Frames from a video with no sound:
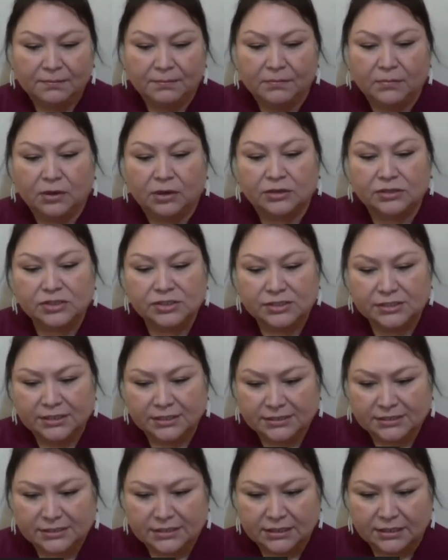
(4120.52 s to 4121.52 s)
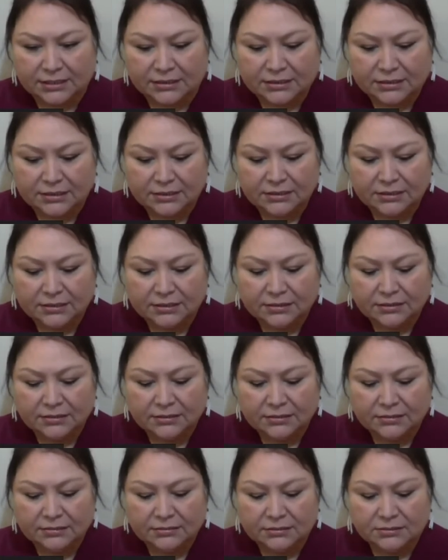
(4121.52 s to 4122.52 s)
March 16th,
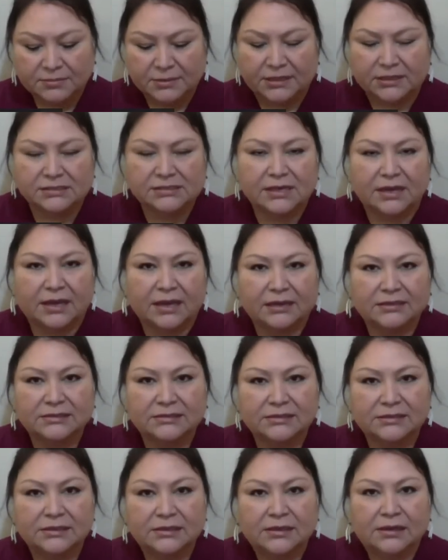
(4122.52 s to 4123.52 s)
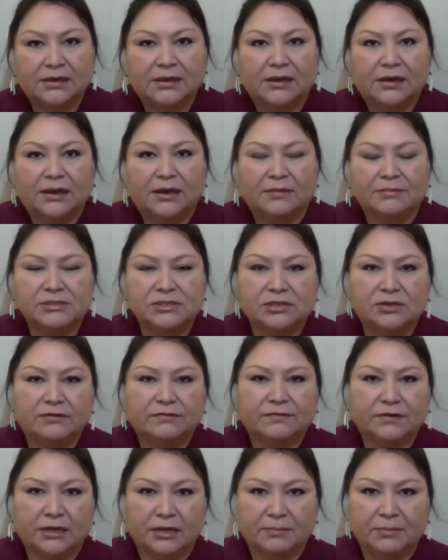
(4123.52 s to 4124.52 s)
to be exact, I was
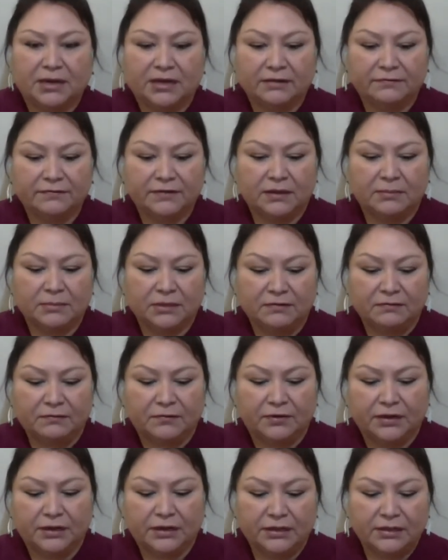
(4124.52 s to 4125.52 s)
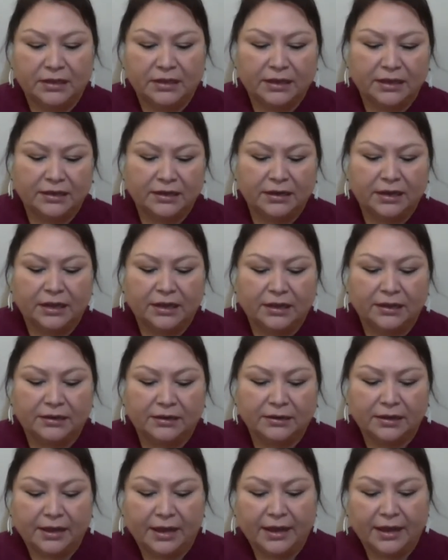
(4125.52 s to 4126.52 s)
notified by a family friend that,
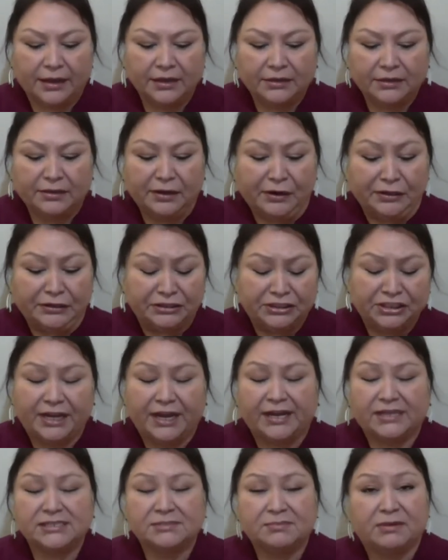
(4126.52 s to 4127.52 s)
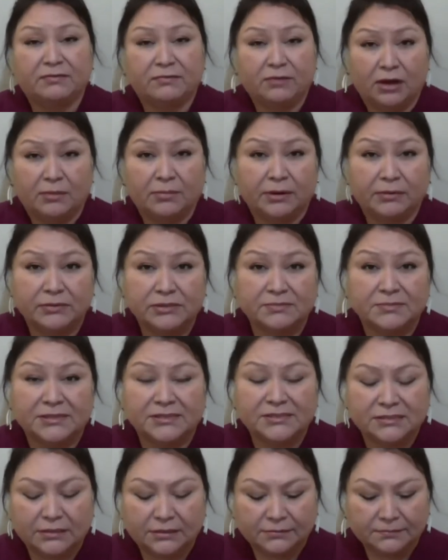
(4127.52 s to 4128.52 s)
and she asked me if Aubrey was
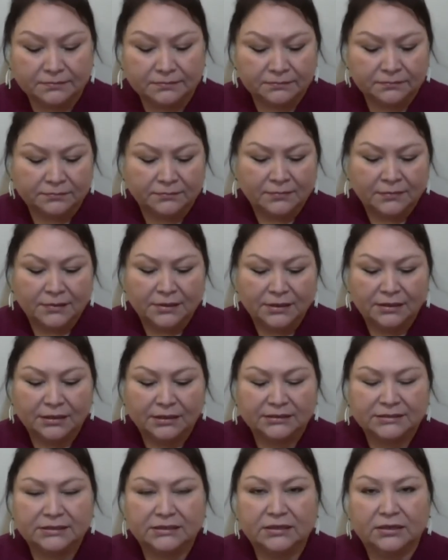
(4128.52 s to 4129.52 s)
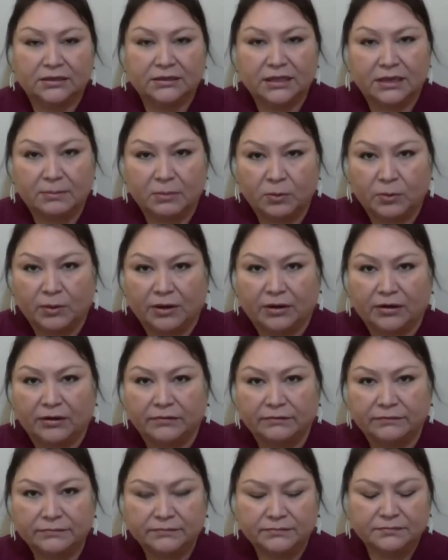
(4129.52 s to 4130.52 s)
missing. I said, not that I'm
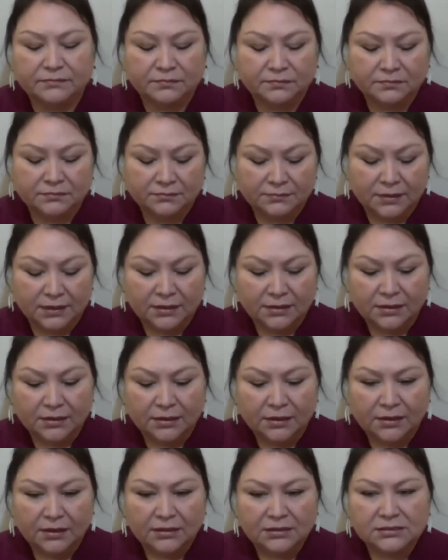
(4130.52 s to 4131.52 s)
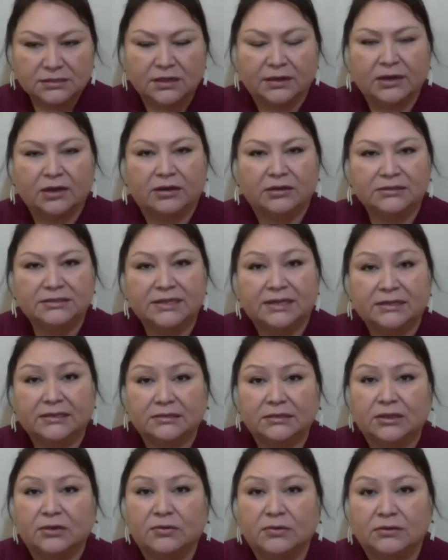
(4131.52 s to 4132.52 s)
aware of. So I
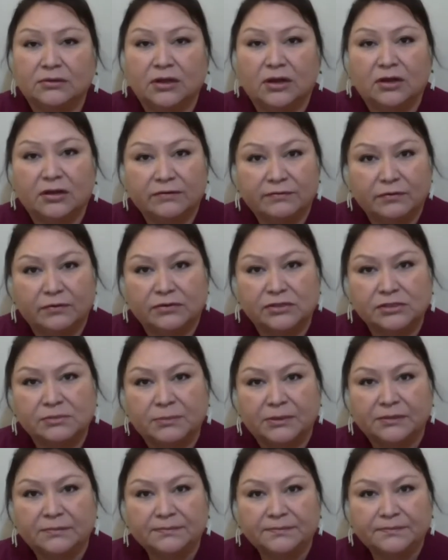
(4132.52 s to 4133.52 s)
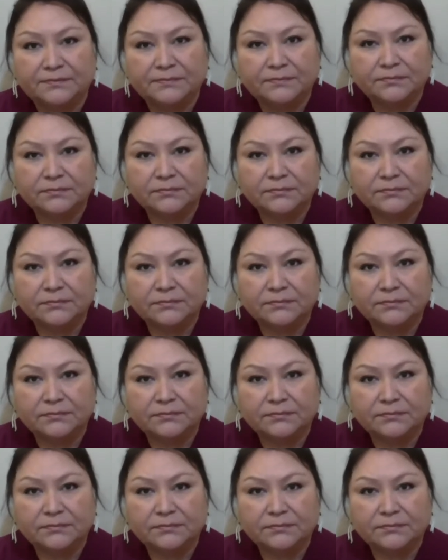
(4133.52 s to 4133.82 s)
contacted local law enforcement,